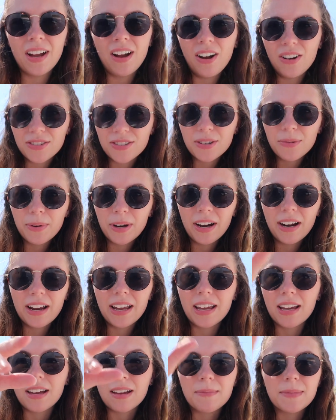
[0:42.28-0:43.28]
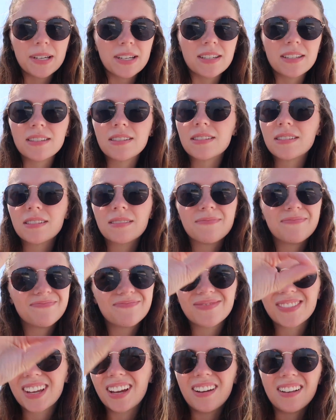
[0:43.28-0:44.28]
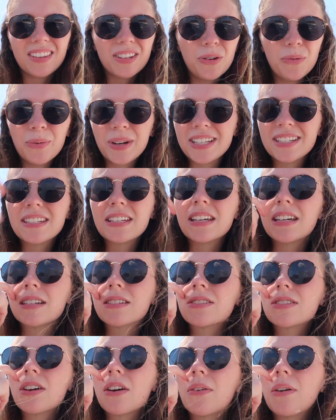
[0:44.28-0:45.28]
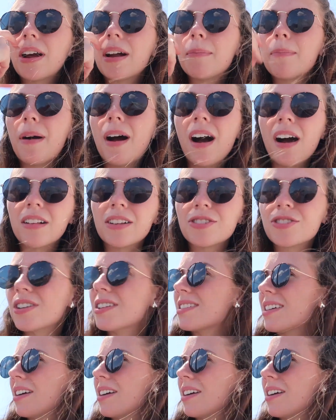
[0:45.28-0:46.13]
Also where I am is a little windy, so I apologize.